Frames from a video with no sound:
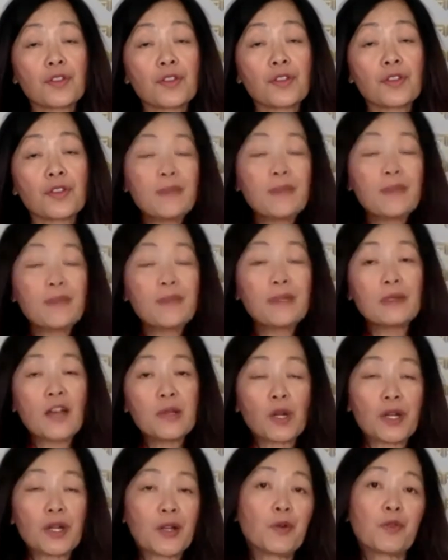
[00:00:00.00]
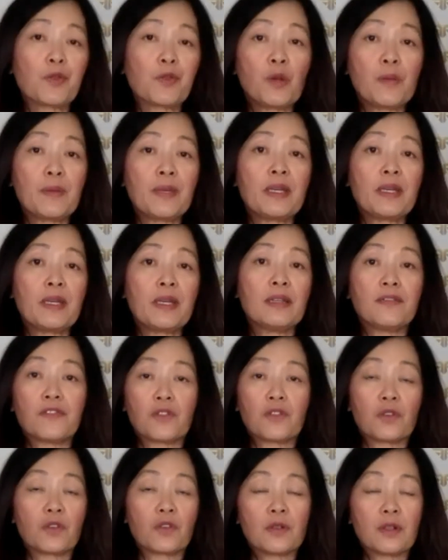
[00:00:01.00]
I've been working with
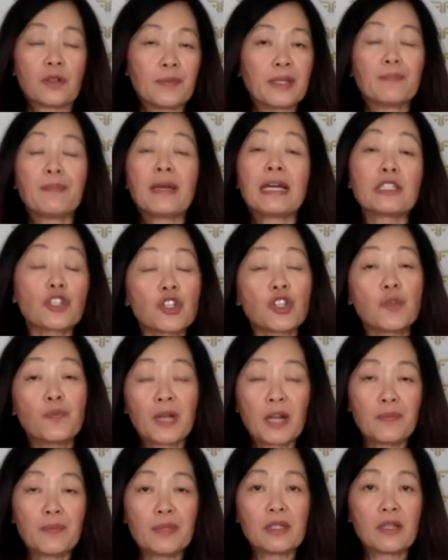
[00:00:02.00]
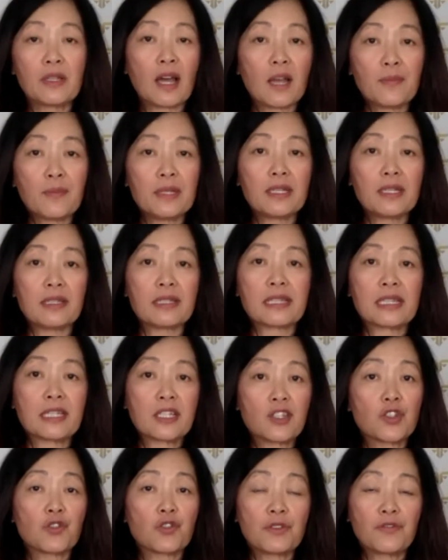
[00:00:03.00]
women men too, but I've been in
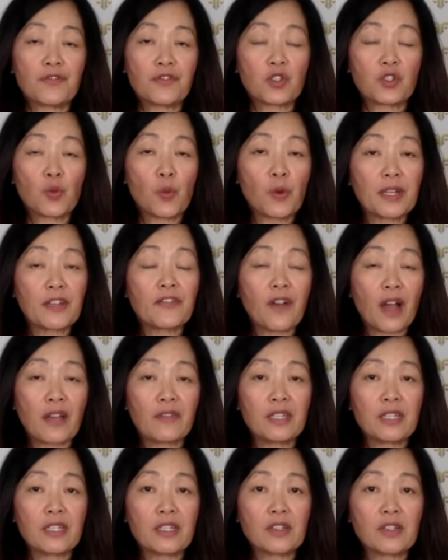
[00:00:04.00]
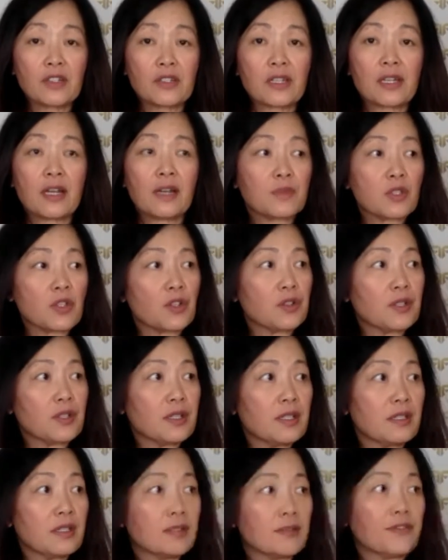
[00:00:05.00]
this industry for 25 years. I'm
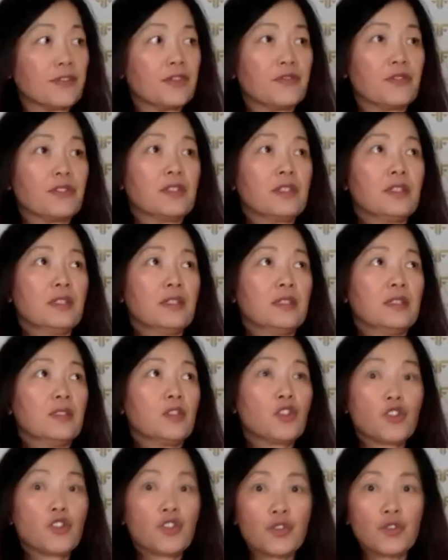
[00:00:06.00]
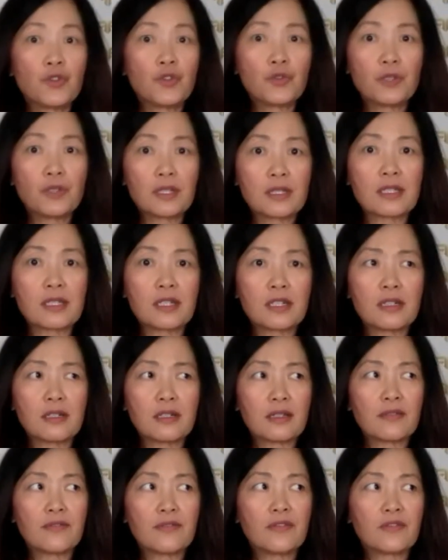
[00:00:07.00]
turning 52 this
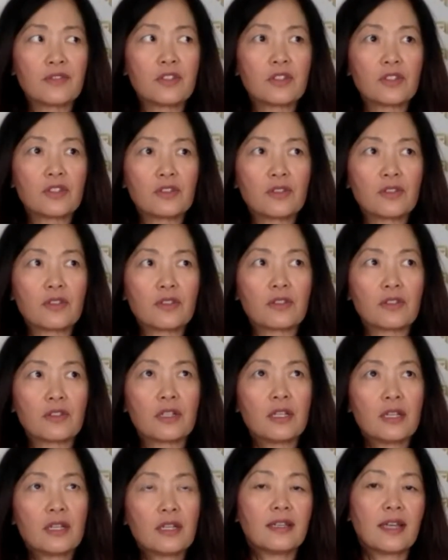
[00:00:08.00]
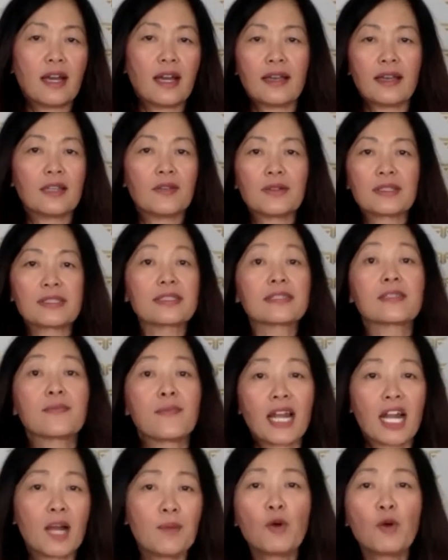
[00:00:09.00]
year. I think 52, third. Yeah. Anyways, it doesn't
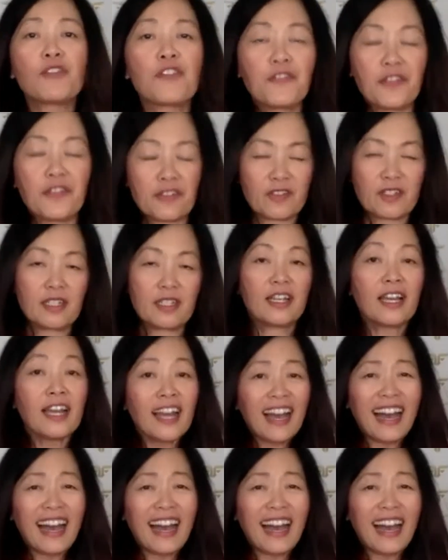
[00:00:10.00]
matter. I'm over 50.